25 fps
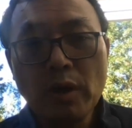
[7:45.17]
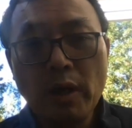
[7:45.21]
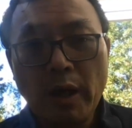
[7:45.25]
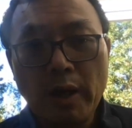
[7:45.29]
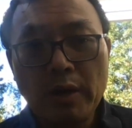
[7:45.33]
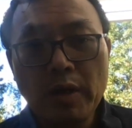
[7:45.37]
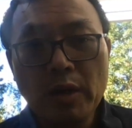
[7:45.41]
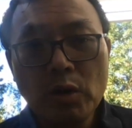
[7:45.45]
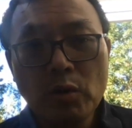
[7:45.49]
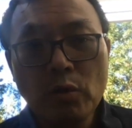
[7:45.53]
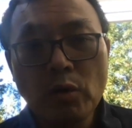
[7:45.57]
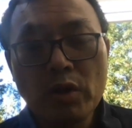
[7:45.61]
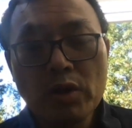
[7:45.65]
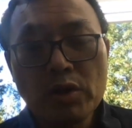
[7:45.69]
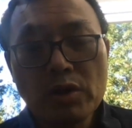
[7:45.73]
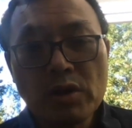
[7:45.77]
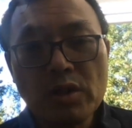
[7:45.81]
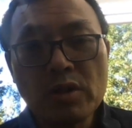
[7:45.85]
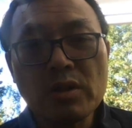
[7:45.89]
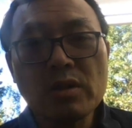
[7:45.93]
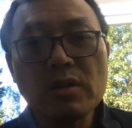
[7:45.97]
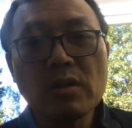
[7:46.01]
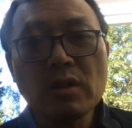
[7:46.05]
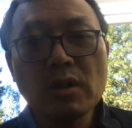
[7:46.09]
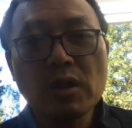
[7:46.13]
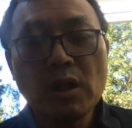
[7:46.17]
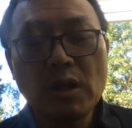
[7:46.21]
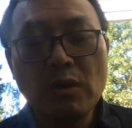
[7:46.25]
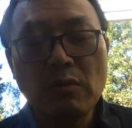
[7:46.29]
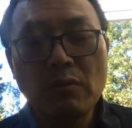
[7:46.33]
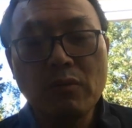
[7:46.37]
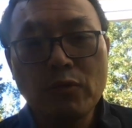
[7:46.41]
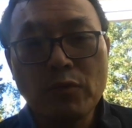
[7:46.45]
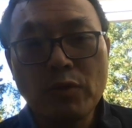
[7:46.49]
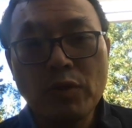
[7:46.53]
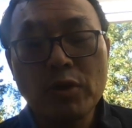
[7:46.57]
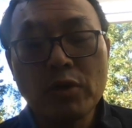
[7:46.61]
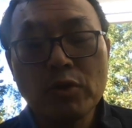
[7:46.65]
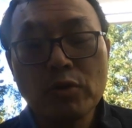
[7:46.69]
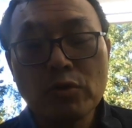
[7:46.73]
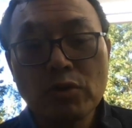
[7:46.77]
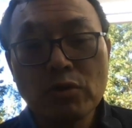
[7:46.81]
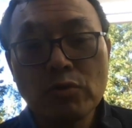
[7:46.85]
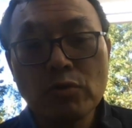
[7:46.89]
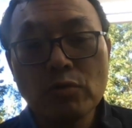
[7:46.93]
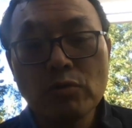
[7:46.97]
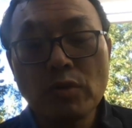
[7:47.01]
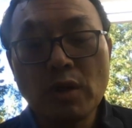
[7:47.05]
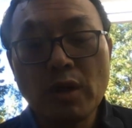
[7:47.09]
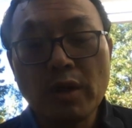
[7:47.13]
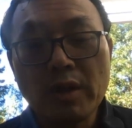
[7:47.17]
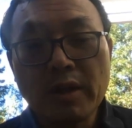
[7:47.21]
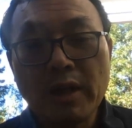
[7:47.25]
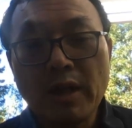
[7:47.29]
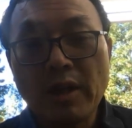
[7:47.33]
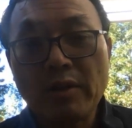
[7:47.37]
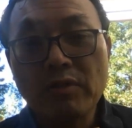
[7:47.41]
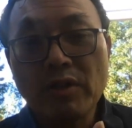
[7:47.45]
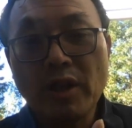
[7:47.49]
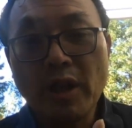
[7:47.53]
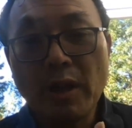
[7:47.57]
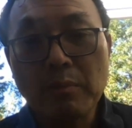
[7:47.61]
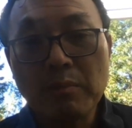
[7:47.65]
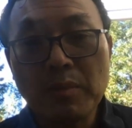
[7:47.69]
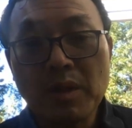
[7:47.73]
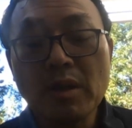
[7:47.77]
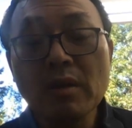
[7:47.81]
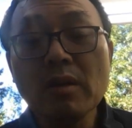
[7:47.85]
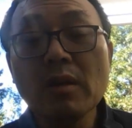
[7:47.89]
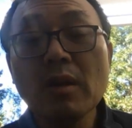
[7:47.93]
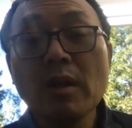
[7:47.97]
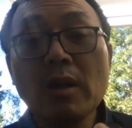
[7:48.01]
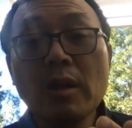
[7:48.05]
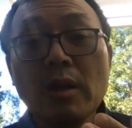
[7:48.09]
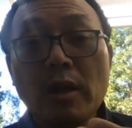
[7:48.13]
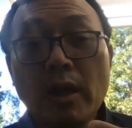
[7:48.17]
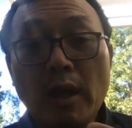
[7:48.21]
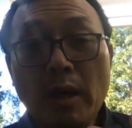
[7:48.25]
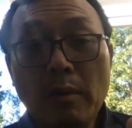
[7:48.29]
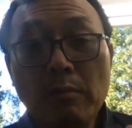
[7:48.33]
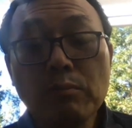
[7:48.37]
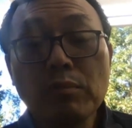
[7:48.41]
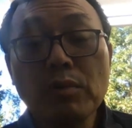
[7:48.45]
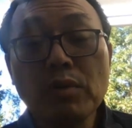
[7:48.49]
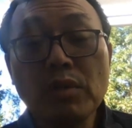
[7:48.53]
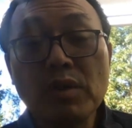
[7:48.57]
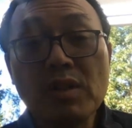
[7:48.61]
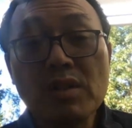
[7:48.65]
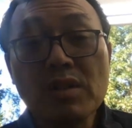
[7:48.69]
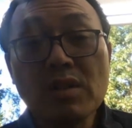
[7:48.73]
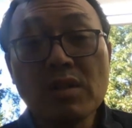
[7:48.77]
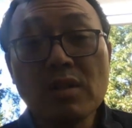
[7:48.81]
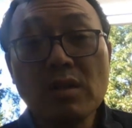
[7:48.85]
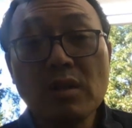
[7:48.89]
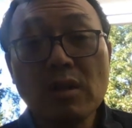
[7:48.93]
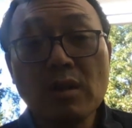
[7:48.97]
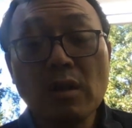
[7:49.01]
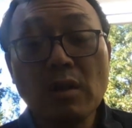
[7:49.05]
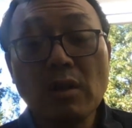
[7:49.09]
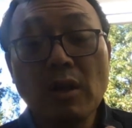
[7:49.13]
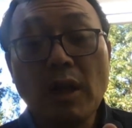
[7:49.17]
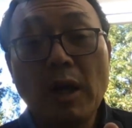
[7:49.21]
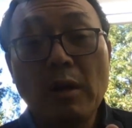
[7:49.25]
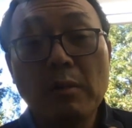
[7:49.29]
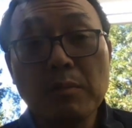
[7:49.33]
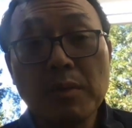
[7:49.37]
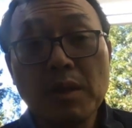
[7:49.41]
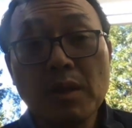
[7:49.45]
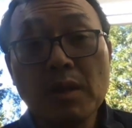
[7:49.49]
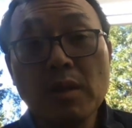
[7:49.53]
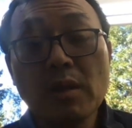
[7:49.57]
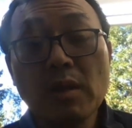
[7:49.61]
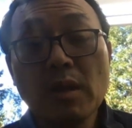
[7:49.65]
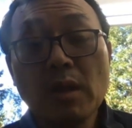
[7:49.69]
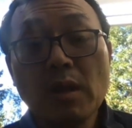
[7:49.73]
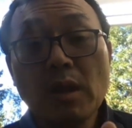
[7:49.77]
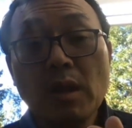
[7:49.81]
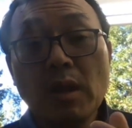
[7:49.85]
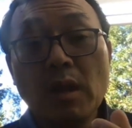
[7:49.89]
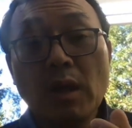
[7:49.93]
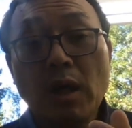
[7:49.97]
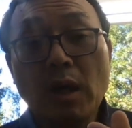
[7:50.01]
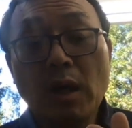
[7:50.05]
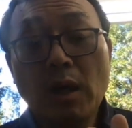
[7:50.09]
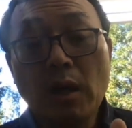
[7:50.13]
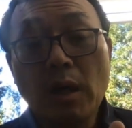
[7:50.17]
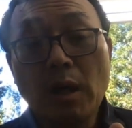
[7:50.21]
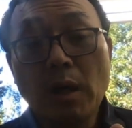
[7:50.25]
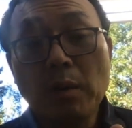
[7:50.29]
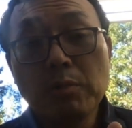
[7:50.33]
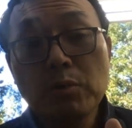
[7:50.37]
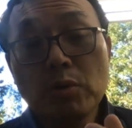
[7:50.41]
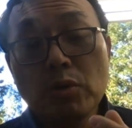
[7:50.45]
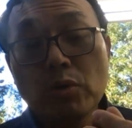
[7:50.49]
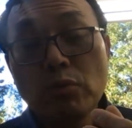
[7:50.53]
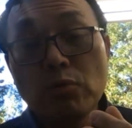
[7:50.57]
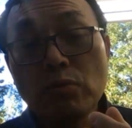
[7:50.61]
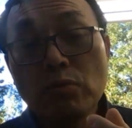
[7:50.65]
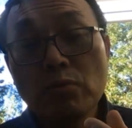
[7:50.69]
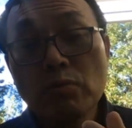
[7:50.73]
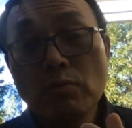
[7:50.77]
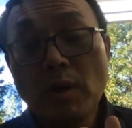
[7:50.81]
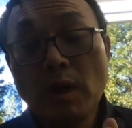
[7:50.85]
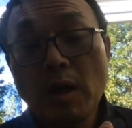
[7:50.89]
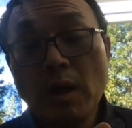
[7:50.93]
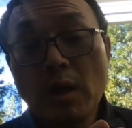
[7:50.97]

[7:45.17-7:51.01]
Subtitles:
Any questions, keep free to contact me, and please allow me up to